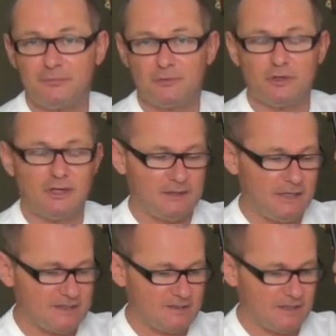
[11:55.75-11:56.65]
Okay,
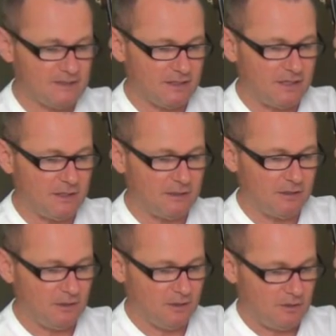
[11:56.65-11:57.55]
that's again
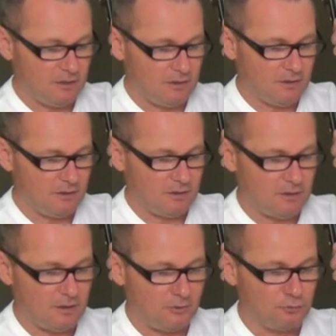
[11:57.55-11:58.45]

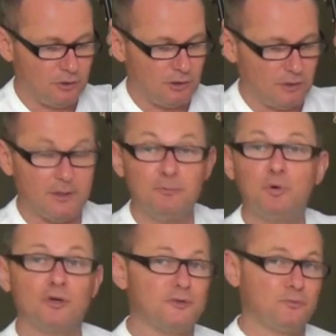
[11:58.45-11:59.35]
a real
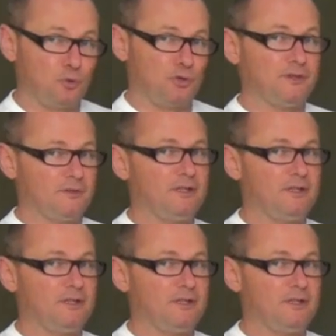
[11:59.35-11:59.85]
important point